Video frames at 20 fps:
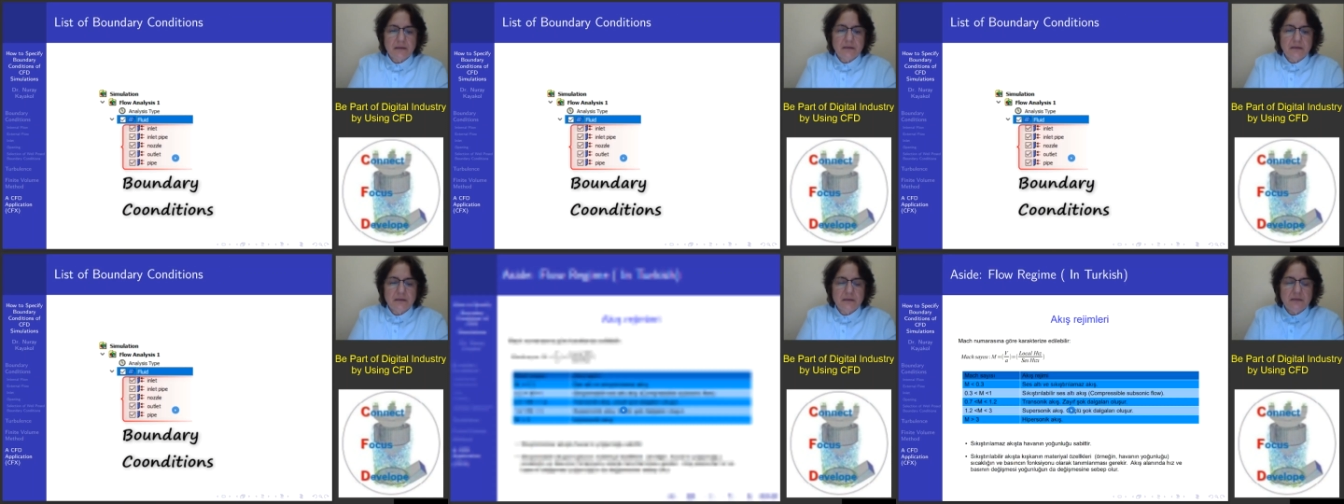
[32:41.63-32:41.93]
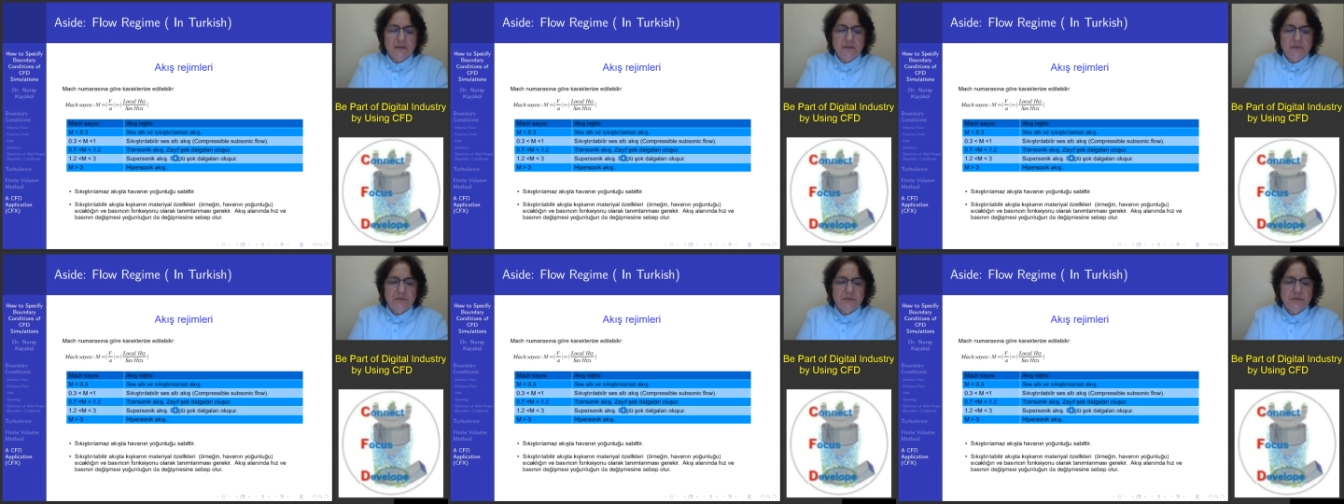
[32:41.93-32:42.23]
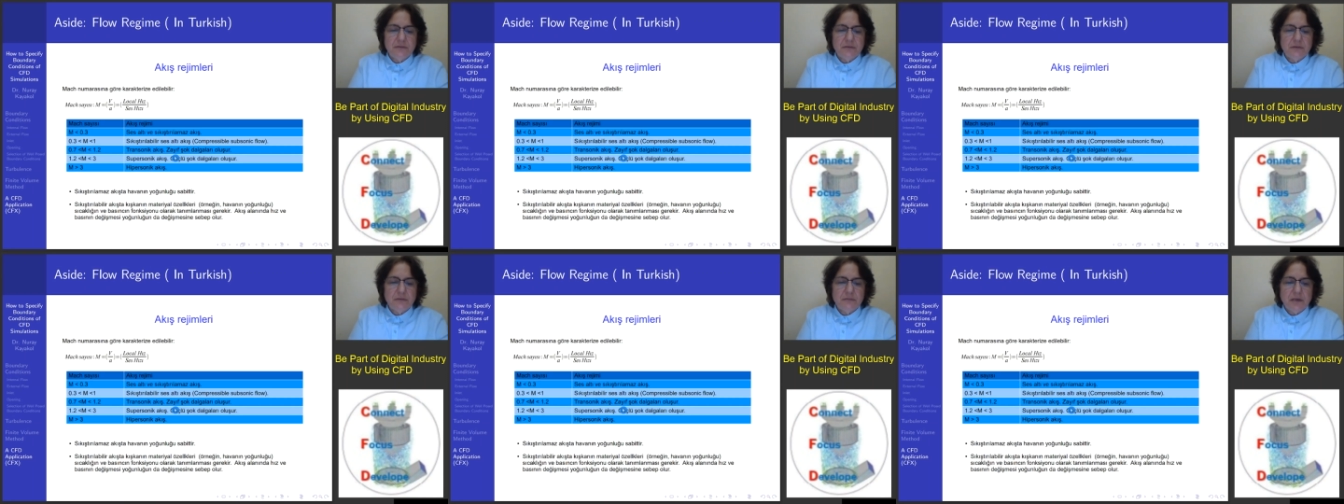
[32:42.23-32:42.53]
if
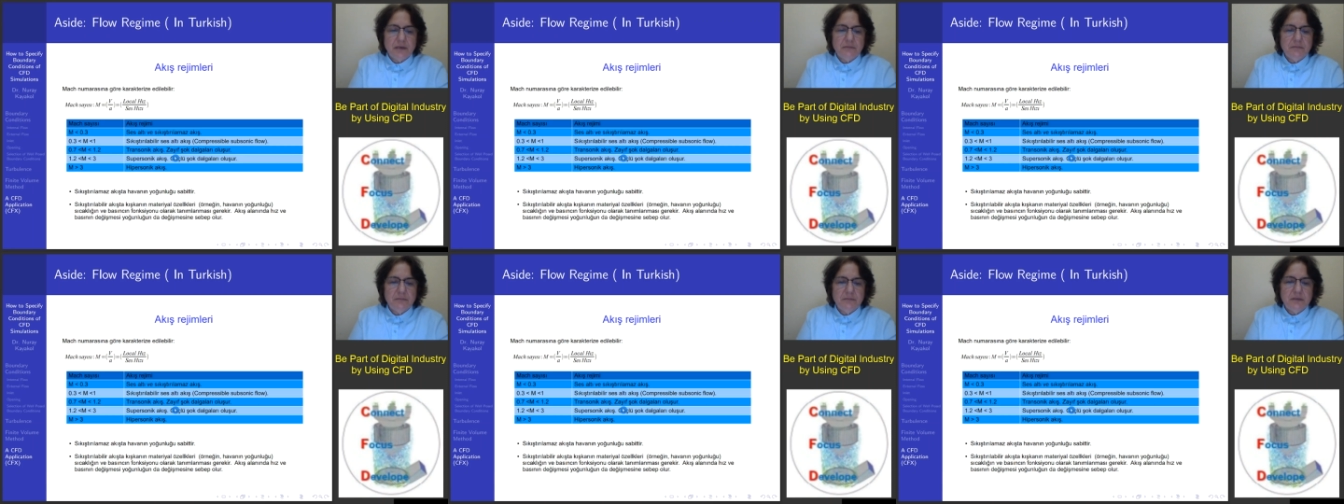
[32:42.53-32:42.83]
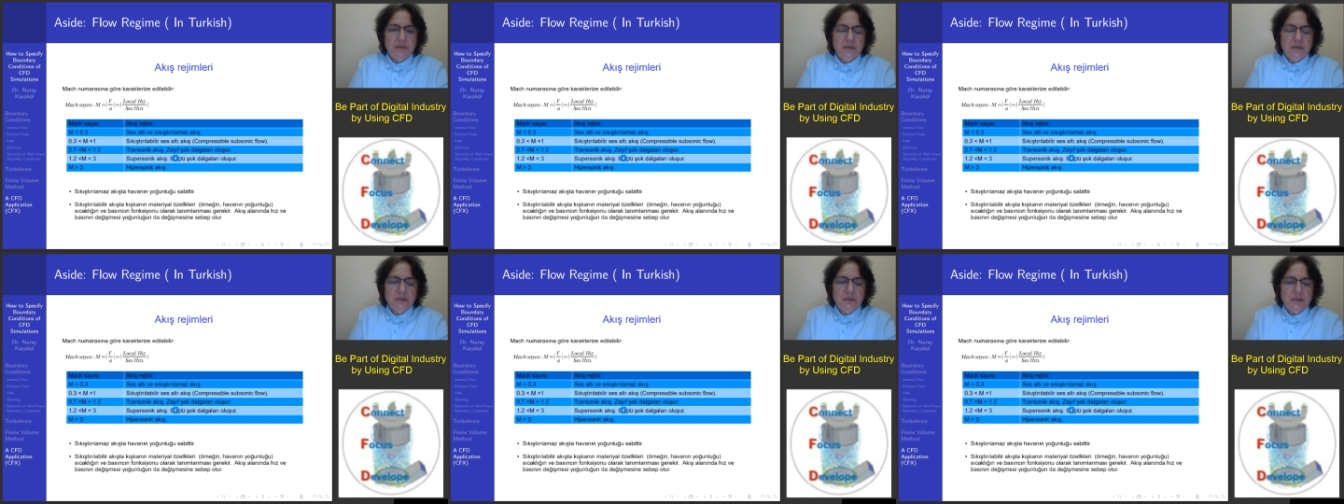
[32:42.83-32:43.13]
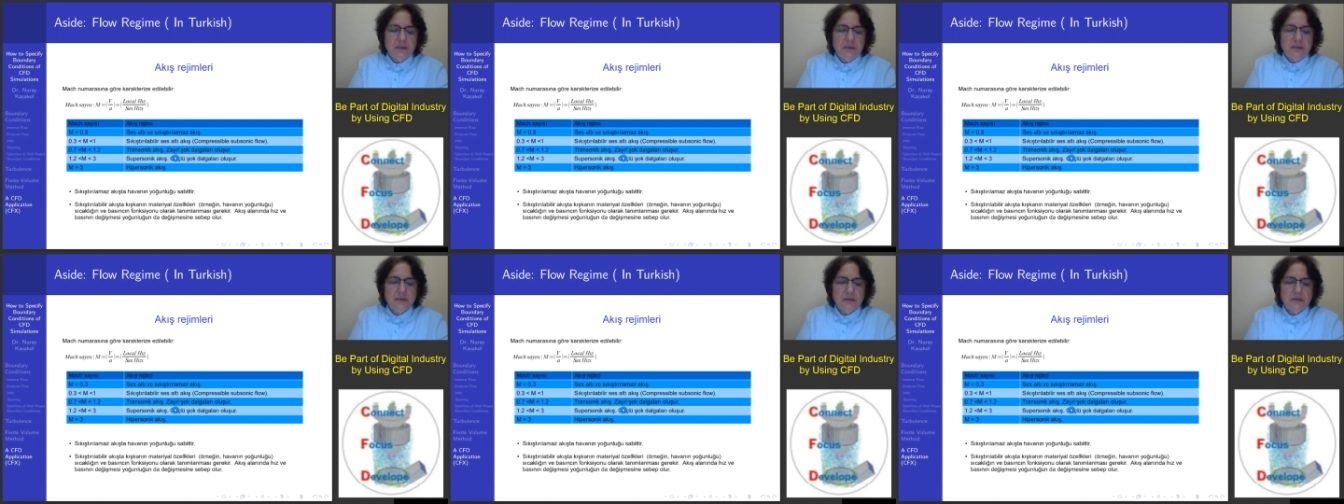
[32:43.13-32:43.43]
you
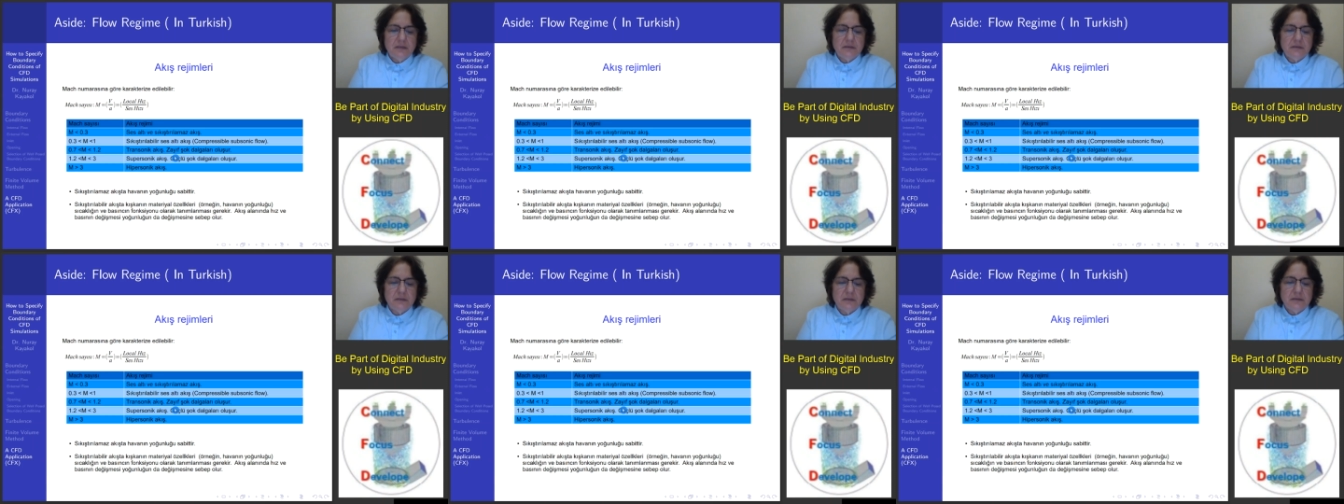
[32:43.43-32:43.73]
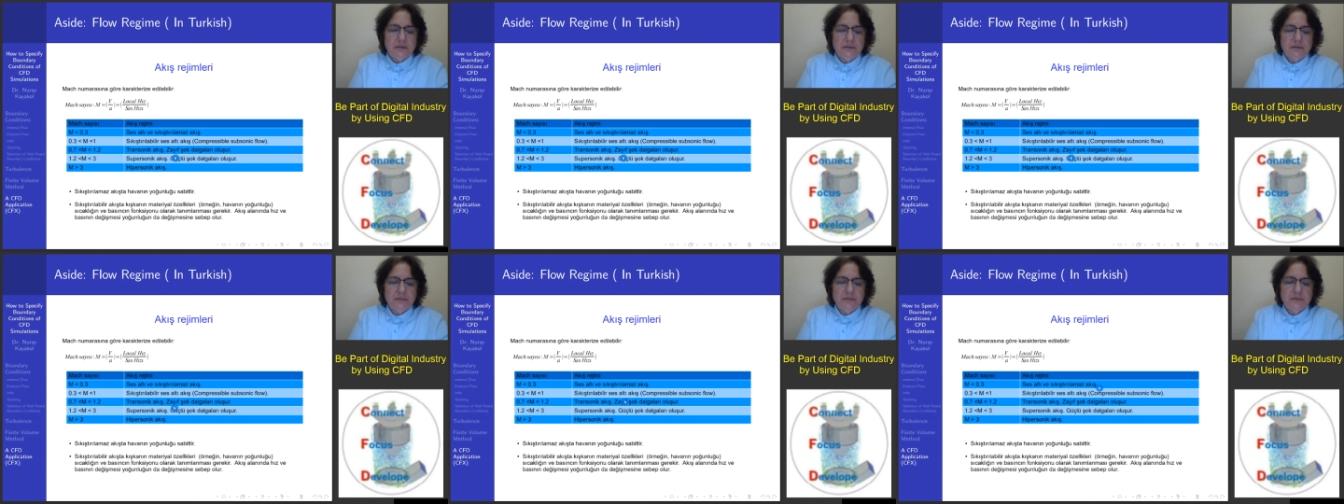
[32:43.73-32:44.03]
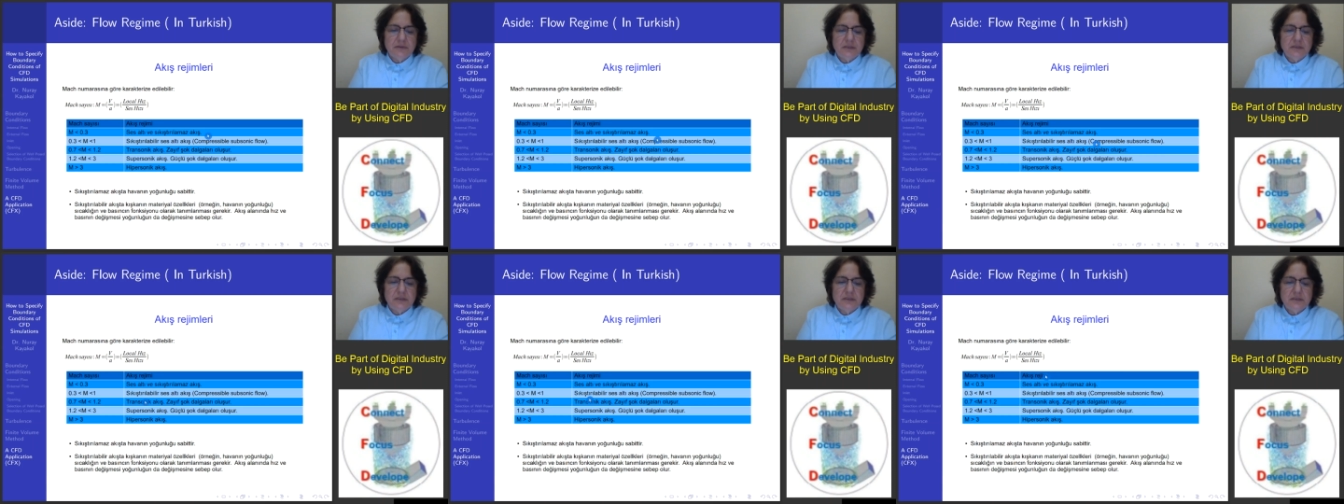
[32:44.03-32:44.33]
remember,
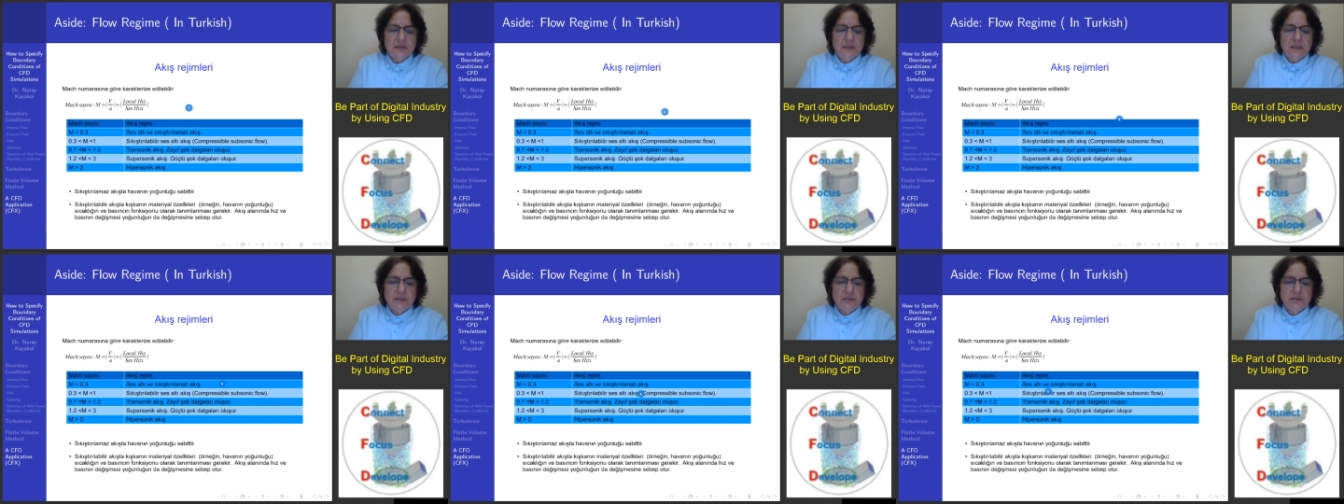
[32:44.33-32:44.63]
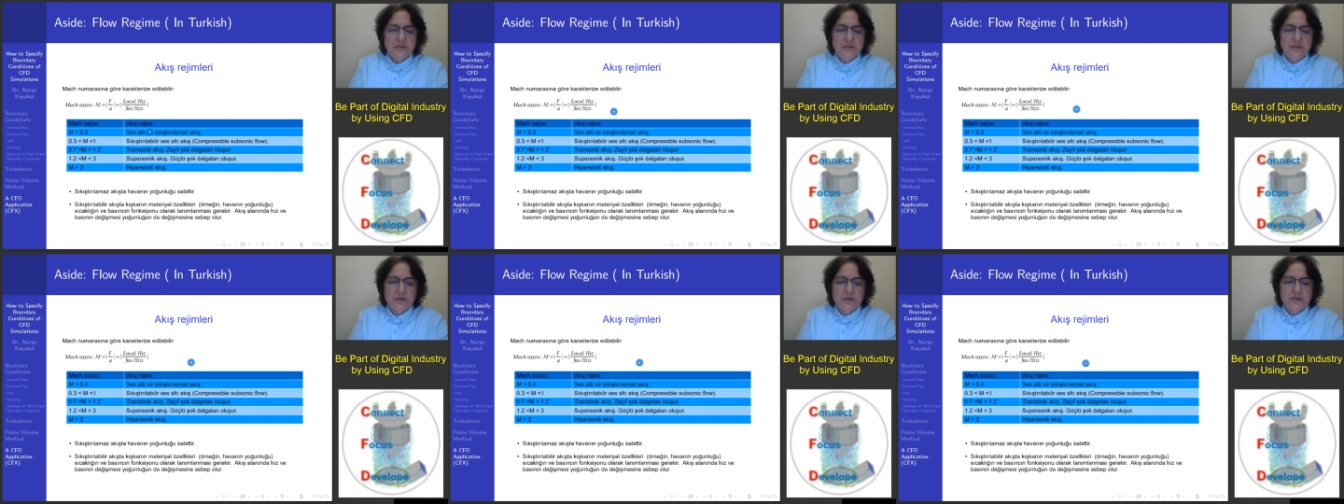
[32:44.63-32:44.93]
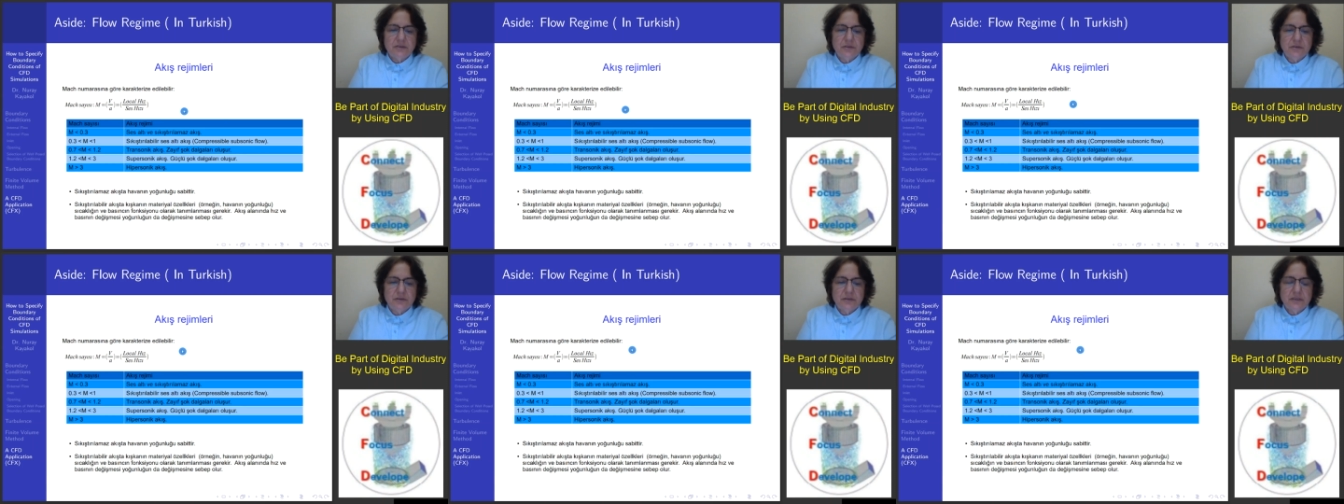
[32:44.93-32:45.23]
this is actually
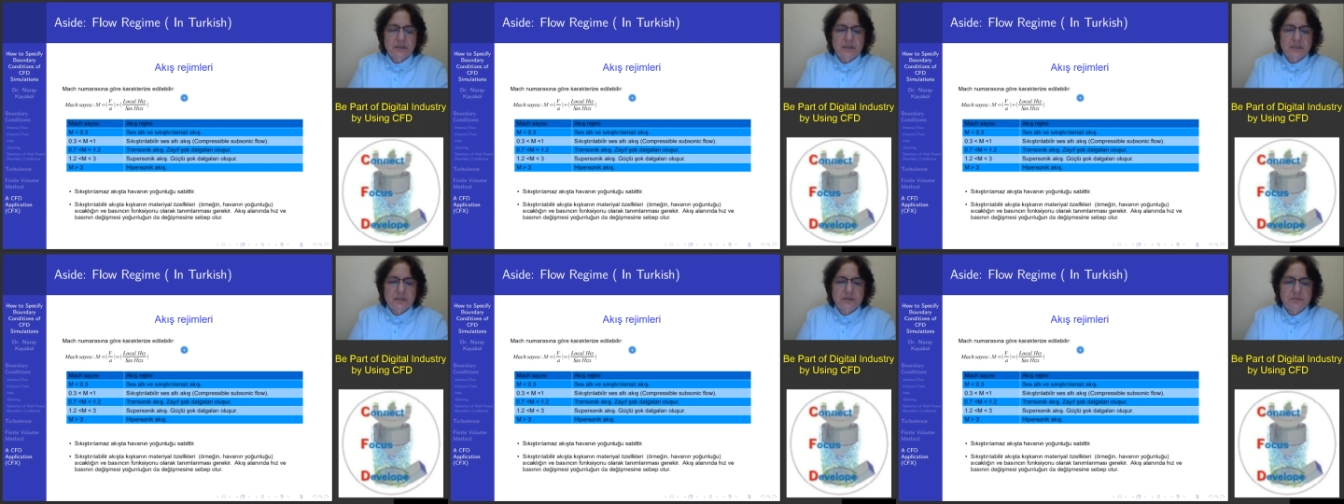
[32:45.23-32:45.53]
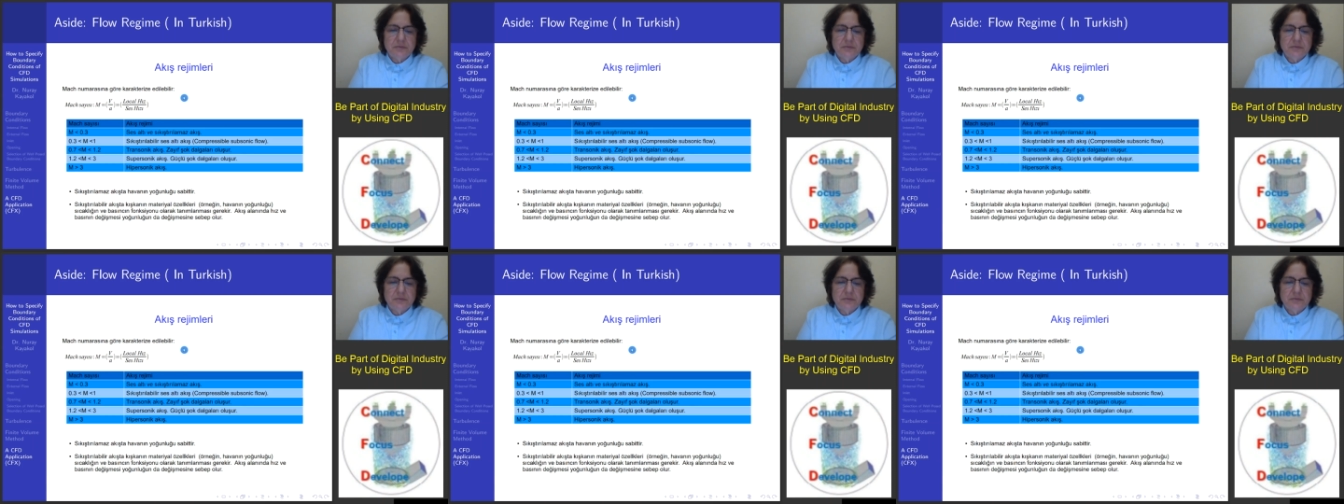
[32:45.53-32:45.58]
Turkish,